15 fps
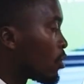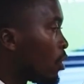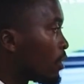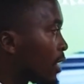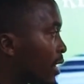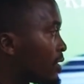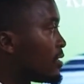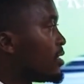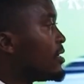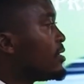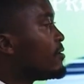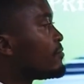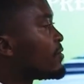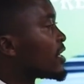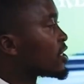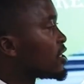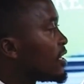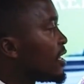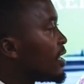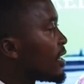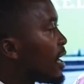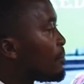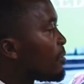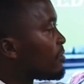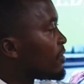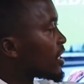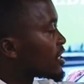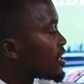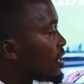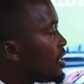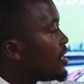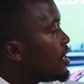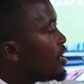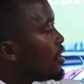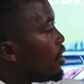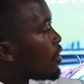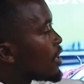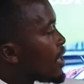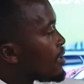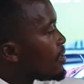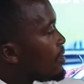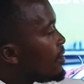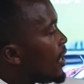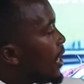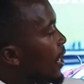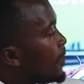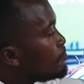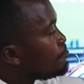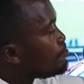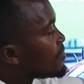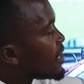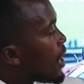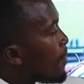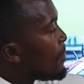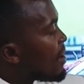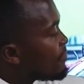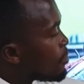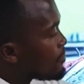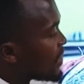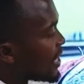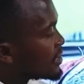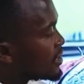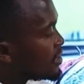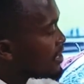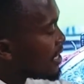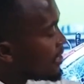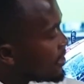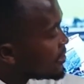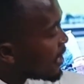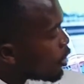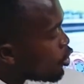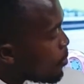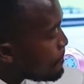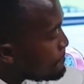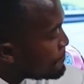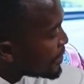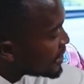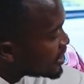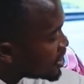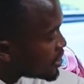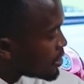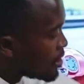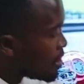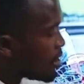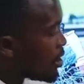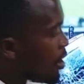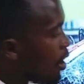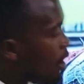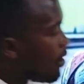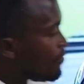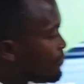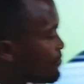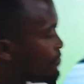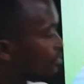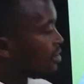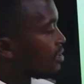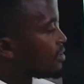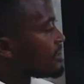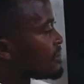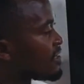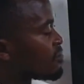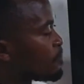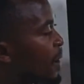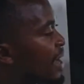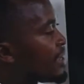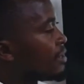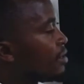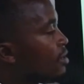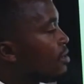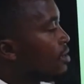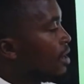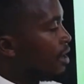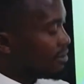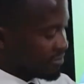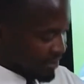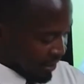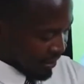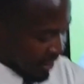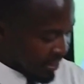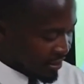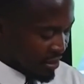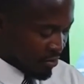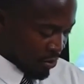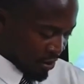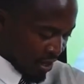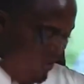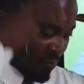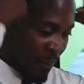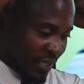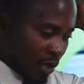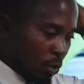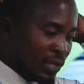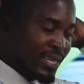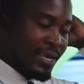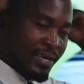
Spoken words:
all that. Flexion and hyperflexion. Okay, apart from that, then the compression of the spine as they're landing, especially when they